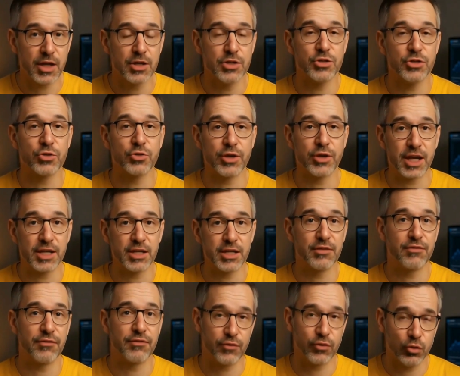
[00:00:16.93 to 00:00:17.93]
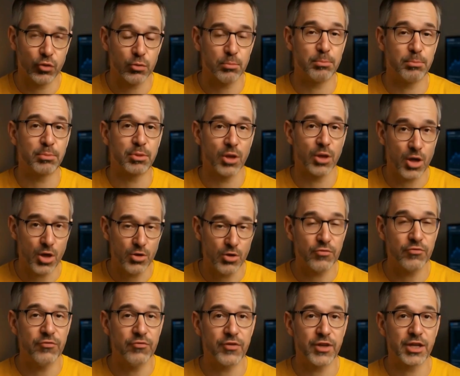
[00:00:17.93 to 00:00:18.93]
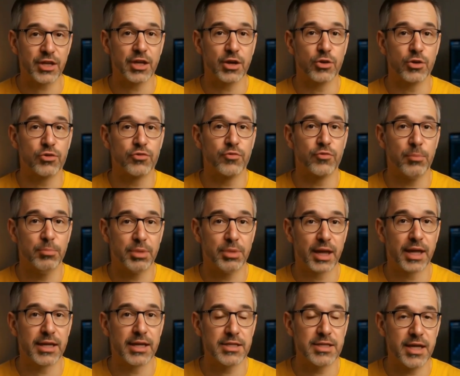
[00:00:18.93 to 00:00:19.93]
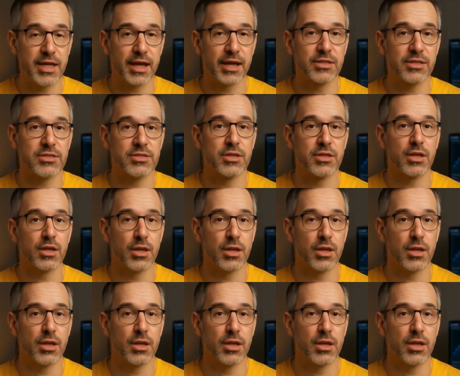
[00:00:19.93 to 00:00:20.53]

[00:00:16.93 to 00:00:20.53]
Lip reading: to creating full-blown videos from plain text,